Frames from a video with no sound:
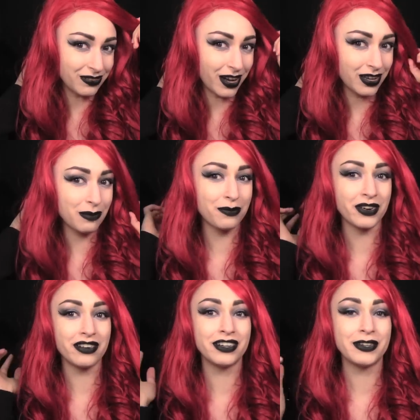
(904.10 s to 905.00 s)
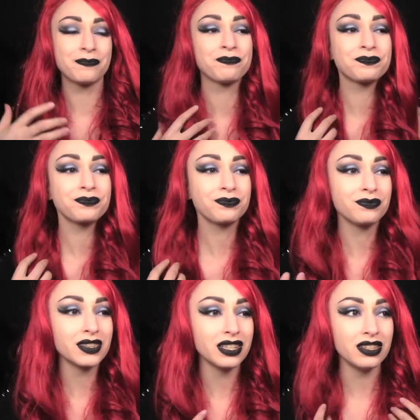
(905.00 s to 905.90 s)
volume forever.
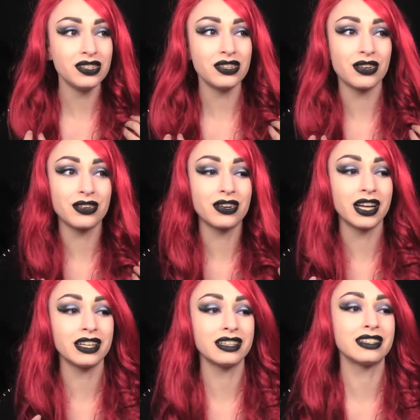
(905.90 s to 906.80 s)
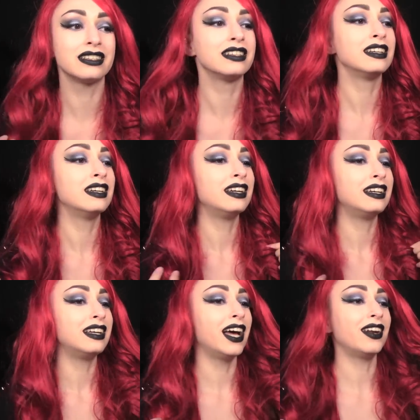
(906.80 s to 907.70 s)
So I can,
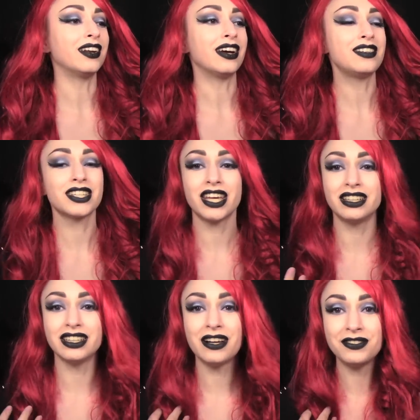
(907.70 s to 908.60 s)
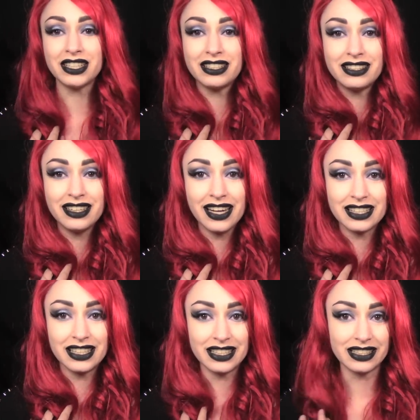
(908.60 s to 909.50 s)
I don't know, I've just kind of left it
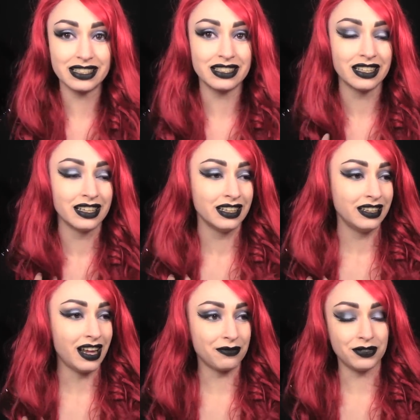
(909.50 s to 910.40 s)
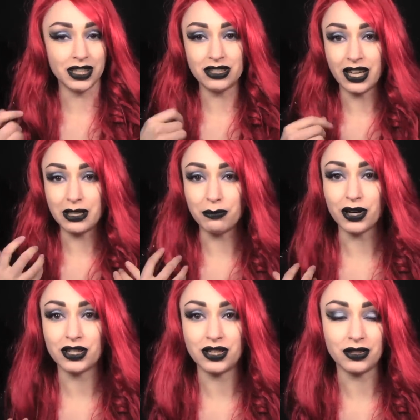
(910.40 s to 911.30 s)
as it is. I haven't really tried to
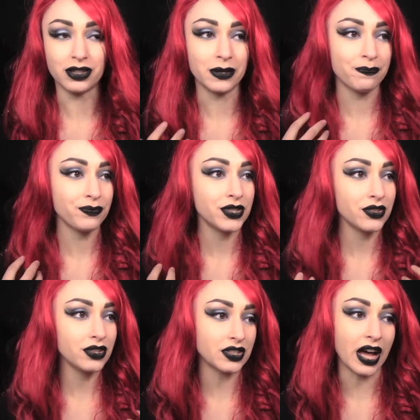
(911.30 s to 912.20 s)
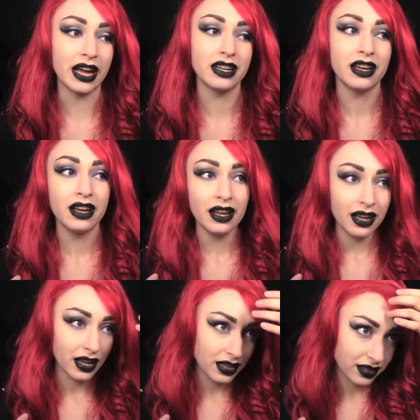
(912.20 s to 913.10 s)
brush through it. So there's that.
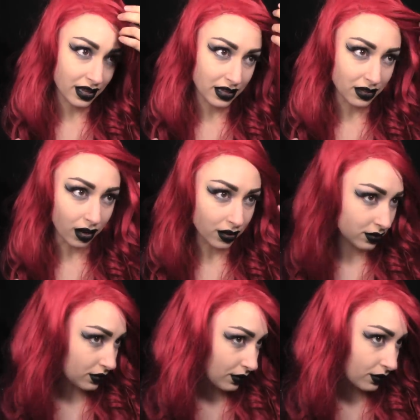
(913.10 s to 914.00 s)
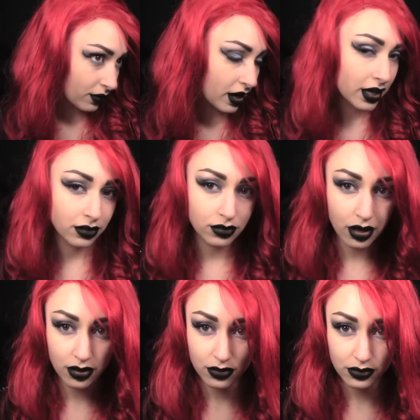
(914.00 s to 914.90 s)
And then also, I don't
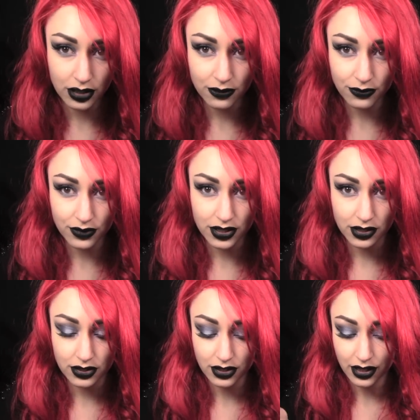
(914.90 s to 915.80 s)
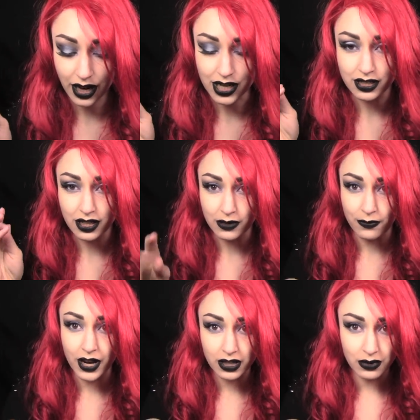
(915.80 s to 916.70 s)
know if this is, again, a
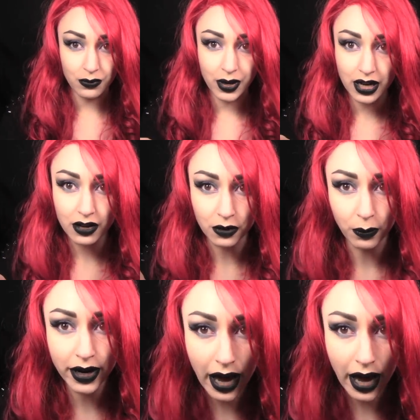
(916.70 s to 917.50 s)
defective wig or what